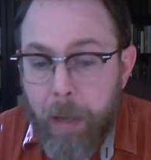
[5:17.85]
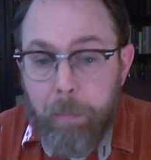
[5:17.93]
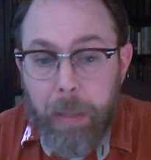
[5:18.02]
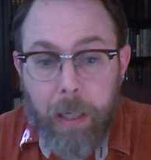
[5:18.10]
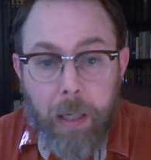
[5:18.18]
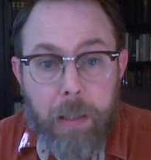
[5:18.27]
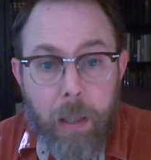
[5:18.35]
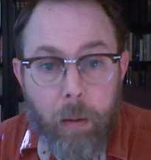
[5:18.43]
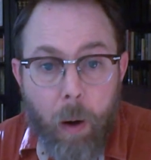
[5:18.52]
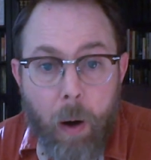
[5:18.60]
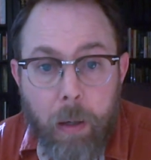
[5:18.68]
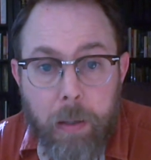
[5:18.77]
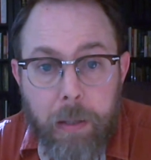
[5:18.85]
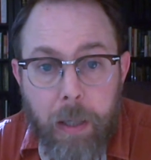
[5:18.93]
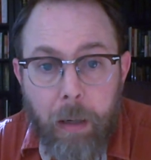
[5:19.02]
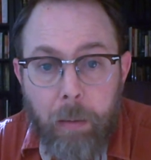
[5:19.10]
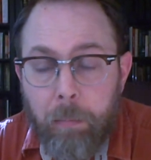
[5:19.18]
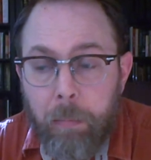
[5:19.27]
because there are
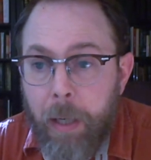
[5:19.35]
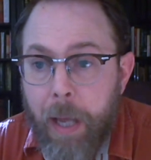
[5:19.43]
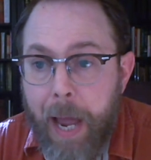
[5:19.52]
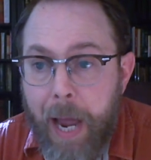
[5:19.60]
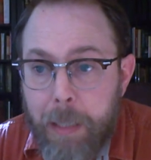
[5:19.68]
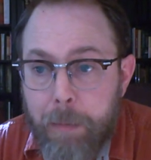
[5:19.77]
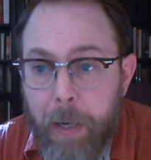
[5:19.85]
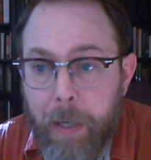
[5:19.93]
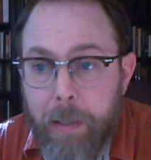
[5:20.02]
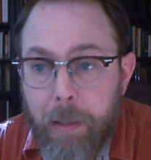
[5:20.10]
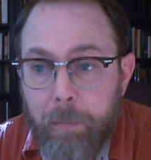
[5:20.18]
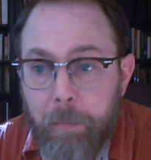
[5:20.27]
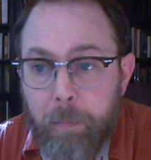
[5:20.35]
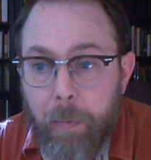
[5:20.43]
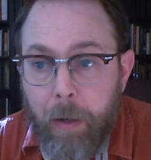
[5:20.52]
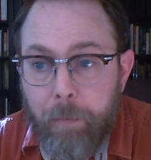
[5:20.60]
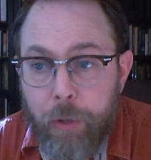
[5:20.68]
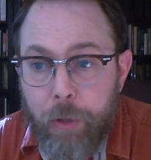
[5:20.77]
some aspects of
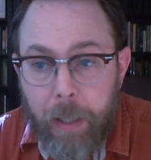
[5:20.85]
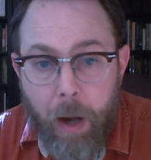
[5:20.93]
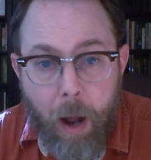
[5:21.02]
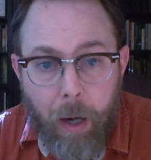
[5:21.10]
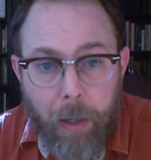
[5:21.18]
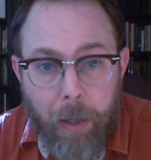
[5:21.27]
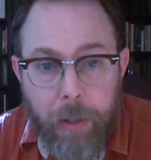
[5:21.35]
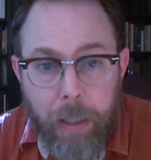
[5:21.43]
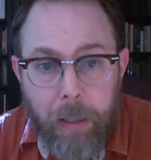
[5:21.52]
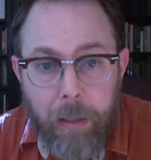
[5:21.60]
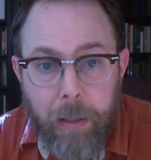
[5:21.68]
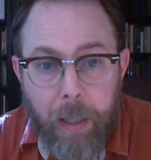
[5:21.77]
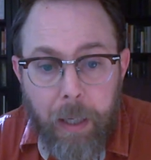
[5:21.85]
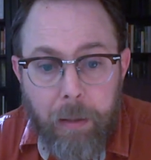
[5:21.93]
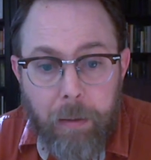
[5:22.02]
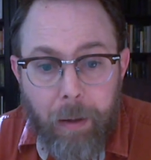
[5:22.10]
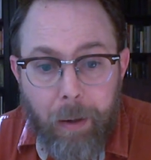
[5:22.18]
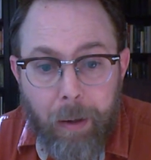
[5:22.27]
genealogy
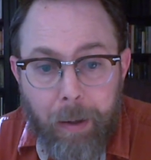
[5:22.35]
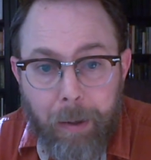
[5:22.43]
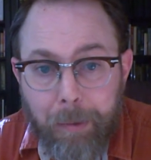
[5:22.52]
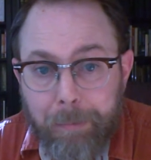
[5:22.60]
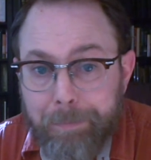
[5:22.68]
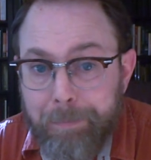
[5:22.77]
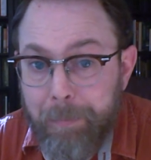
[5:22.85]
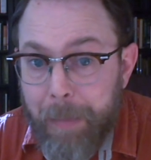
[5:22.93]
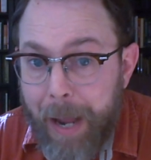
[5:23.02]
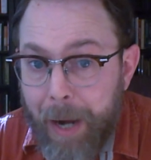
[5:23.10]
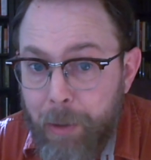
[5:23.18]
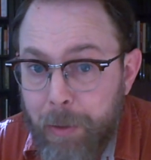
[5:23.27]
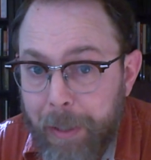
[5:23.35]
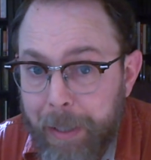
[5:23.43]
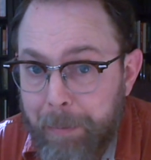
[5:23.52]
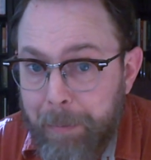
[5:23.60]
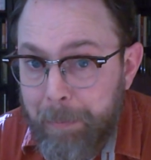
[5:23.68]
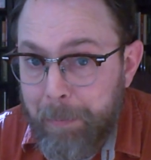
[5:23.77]
that are
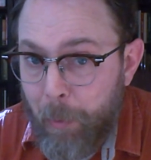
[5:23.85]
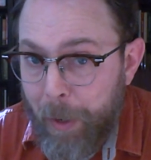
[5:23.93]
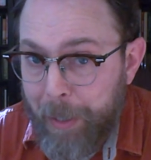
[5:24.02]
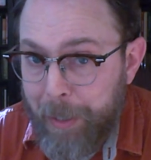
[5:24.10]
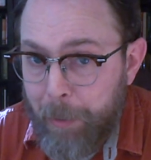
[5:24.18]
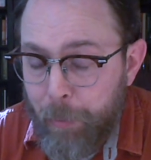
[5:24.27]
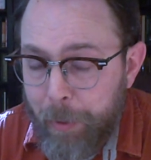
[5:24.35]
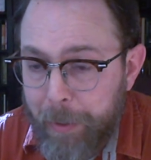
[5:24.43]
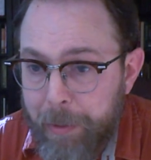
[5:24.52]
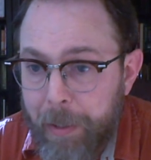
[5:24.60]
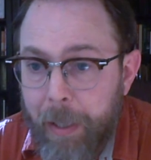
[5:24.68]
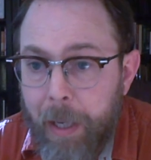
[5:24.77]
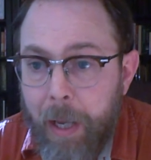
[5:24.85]
actually quite different.